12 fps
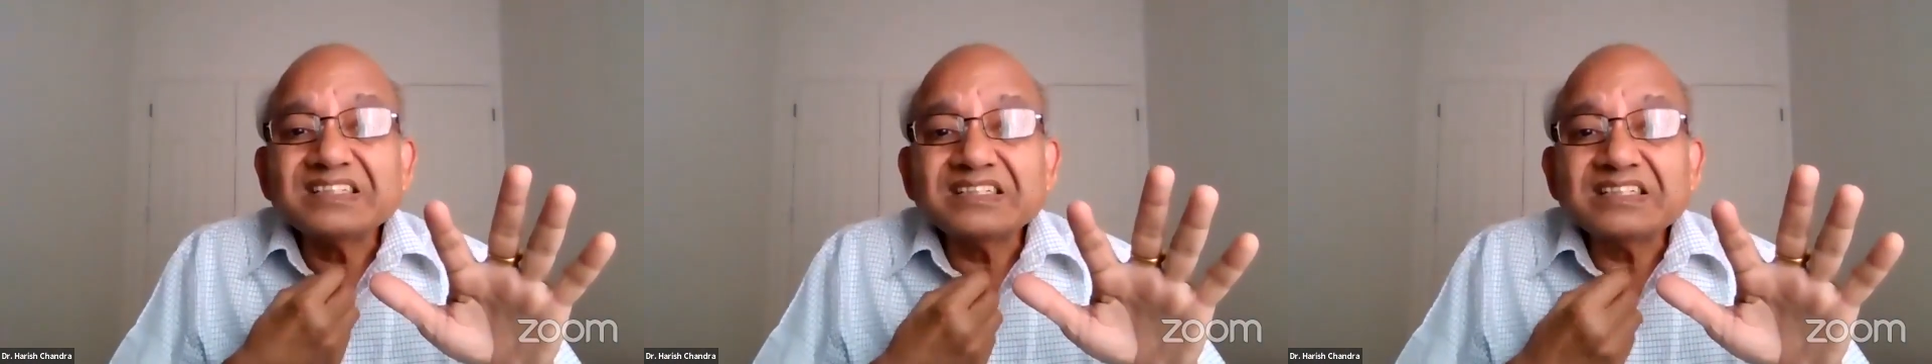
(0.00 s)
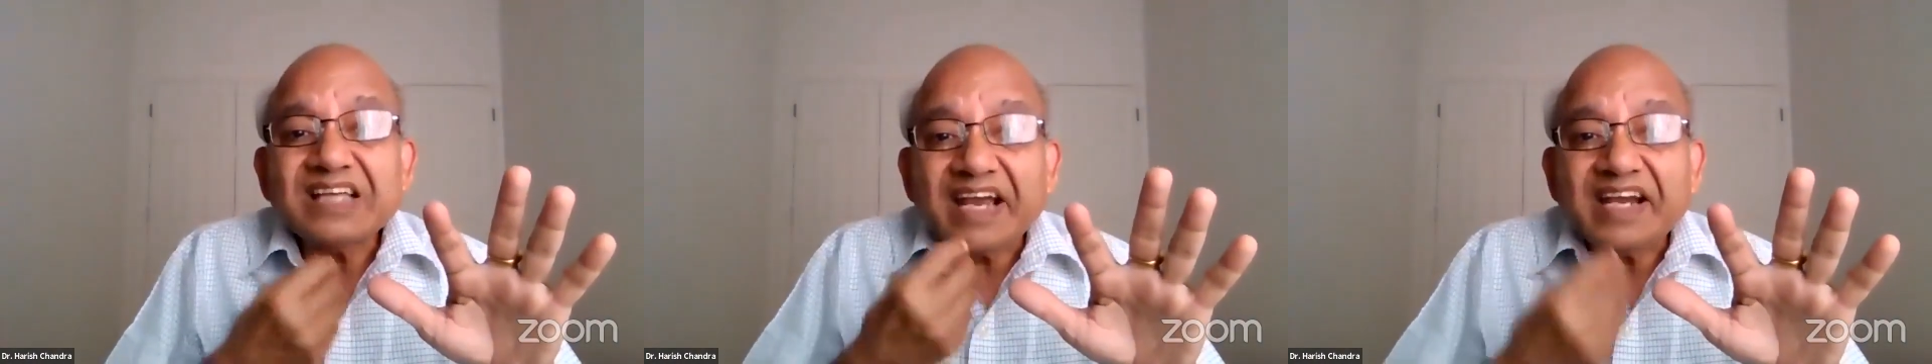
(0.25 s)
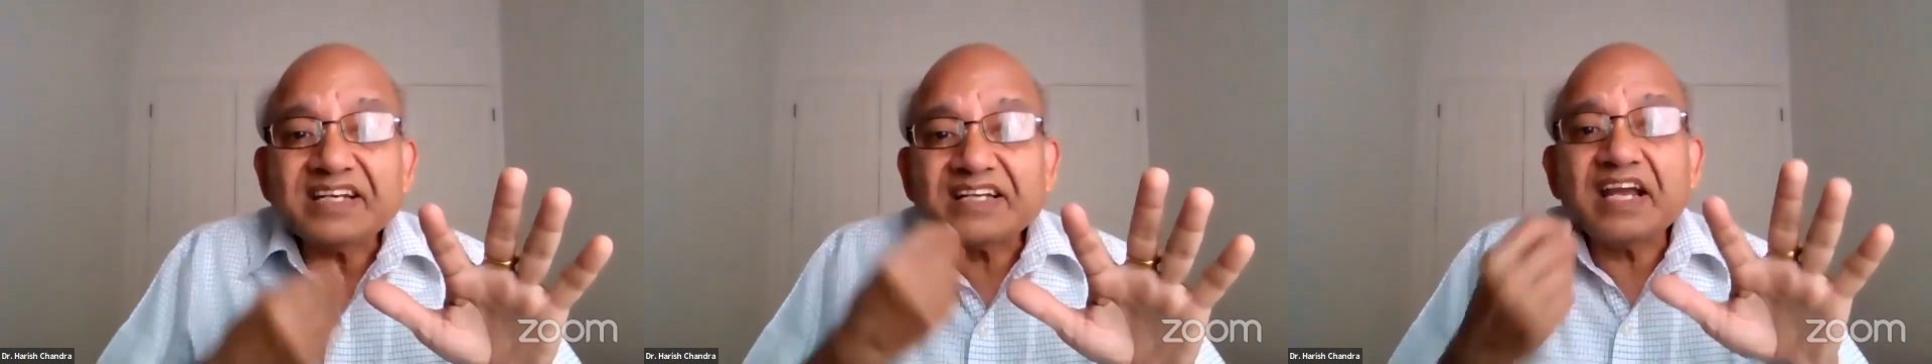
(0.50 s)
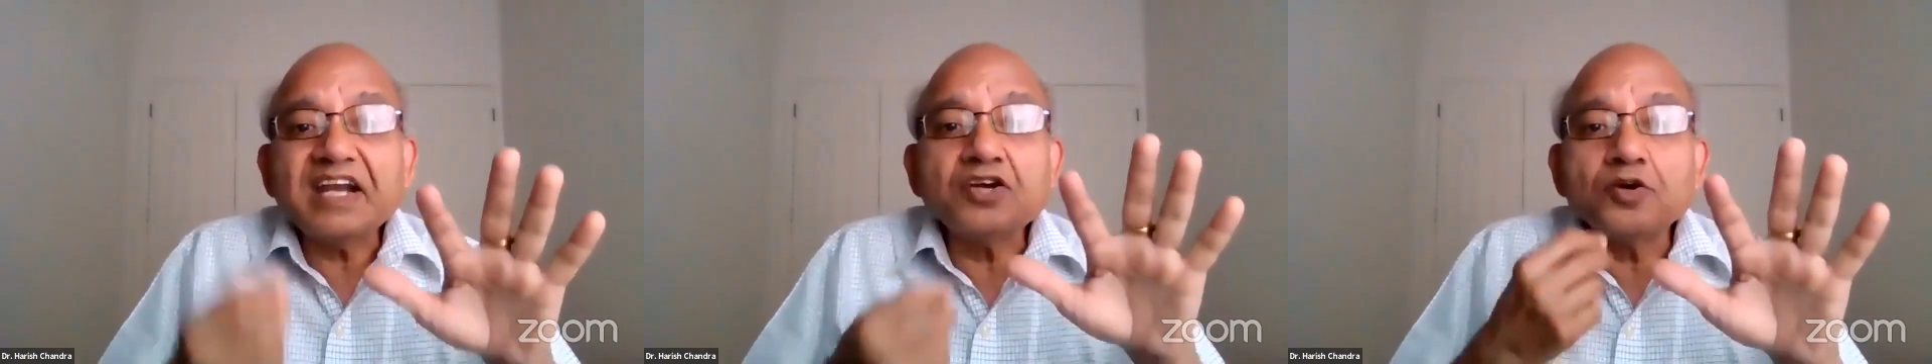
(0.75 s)
the
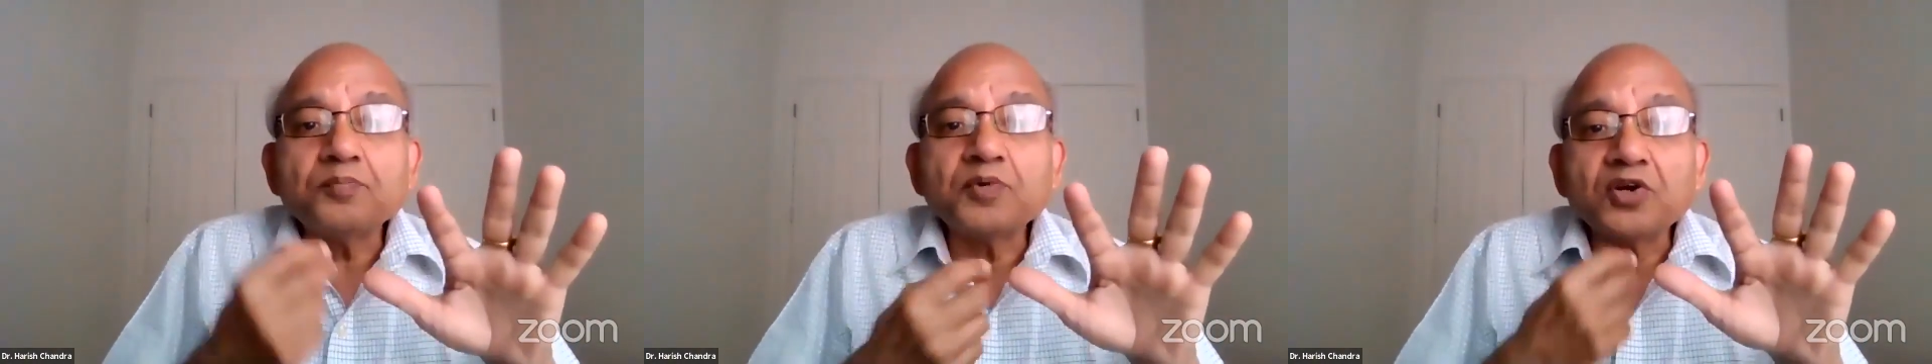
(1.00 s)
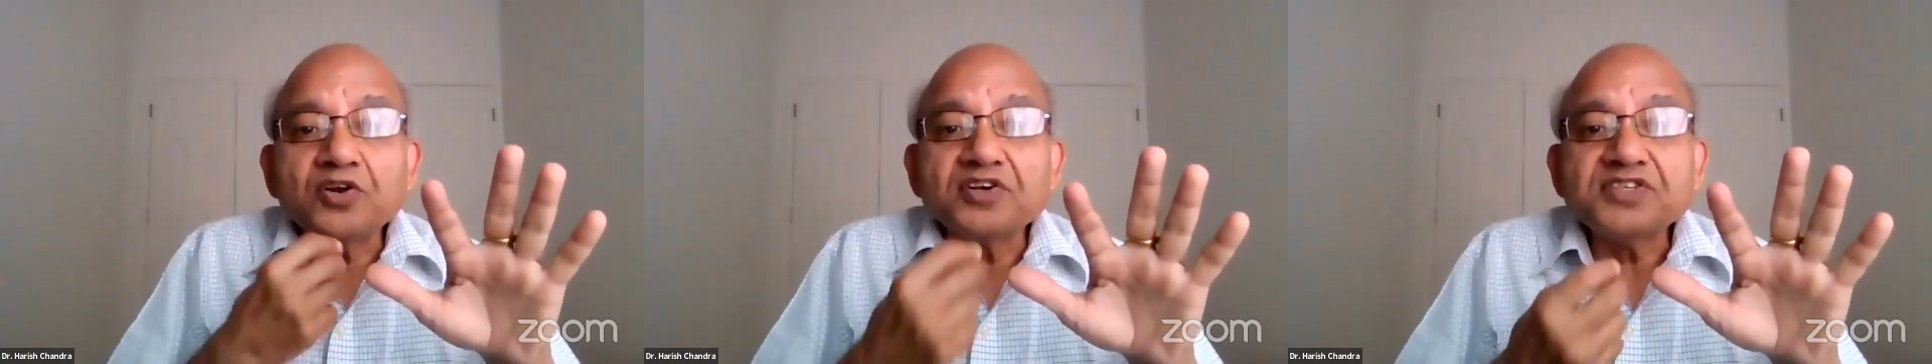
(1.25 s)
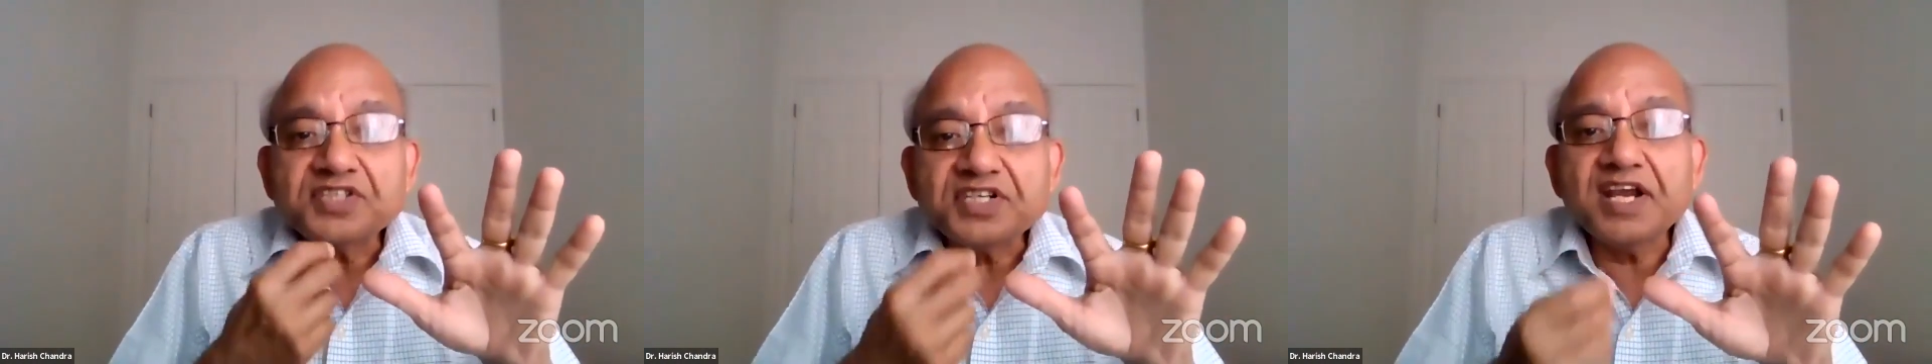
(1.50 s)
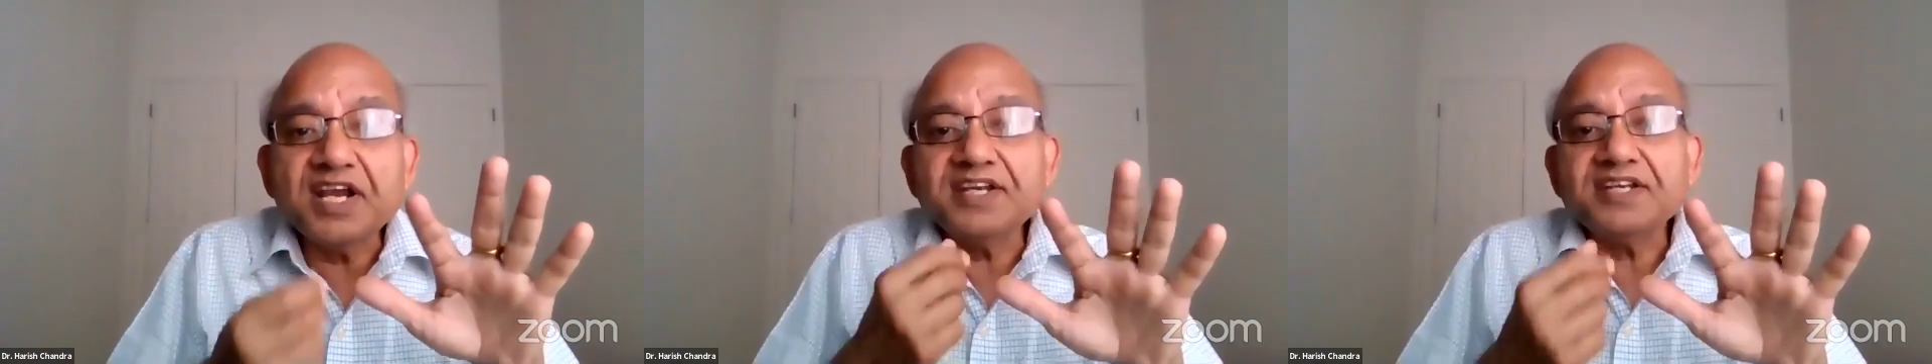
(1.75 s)
right kind of
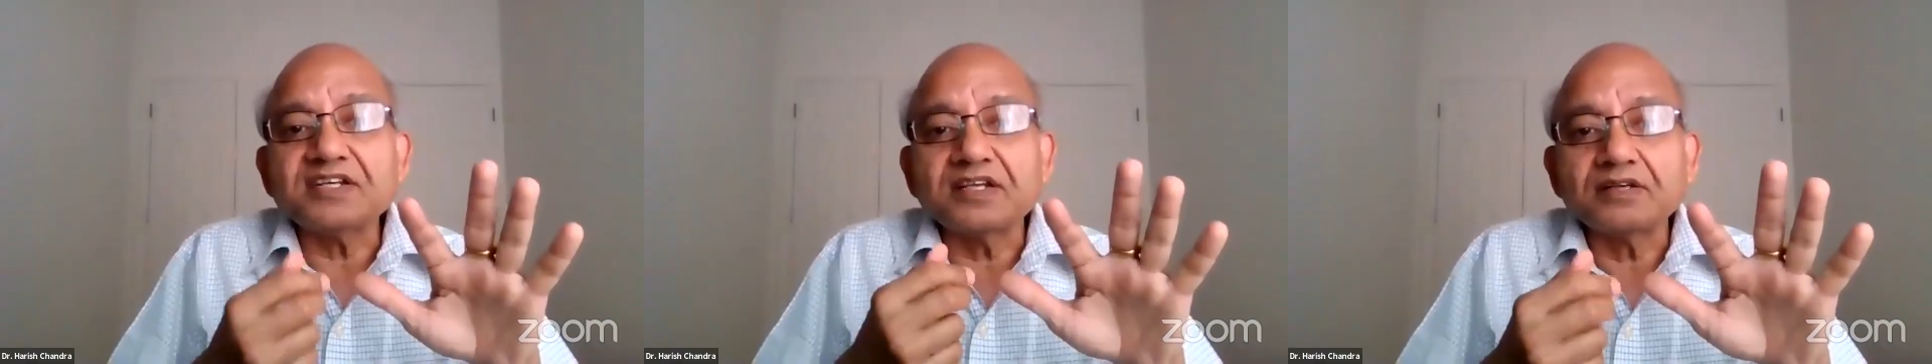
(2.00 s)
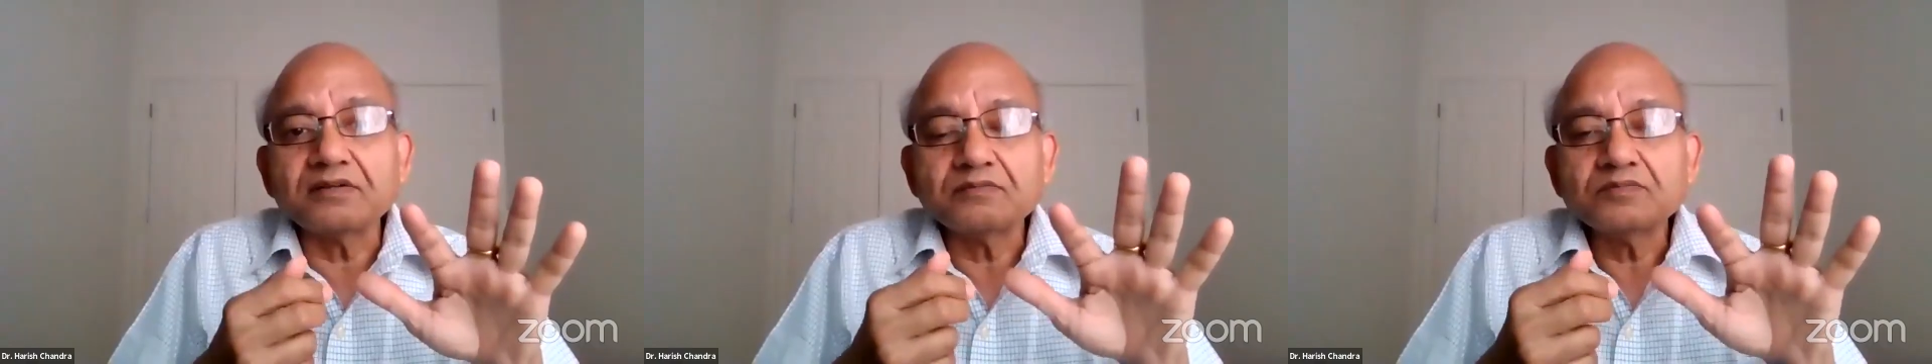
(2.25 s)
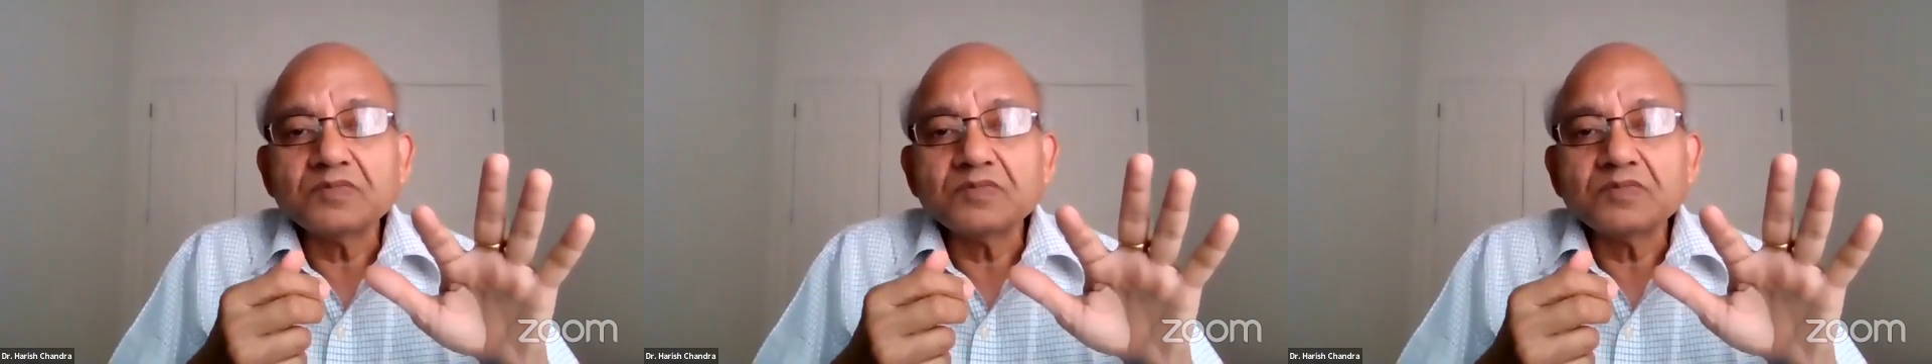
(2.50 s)
pronunciation